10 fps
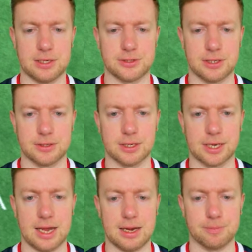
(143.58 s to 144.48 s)
into the
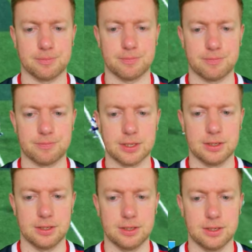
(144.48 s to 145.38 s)
game,
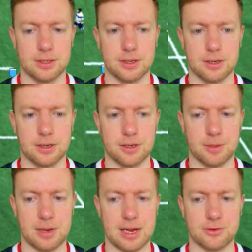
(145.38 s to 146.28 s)
the
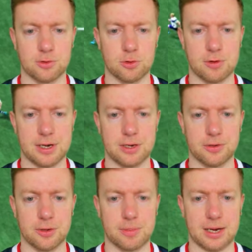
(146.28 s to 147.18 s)
Bears are already on
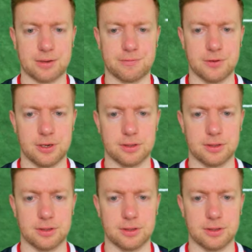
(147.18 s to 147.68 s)
the back foot.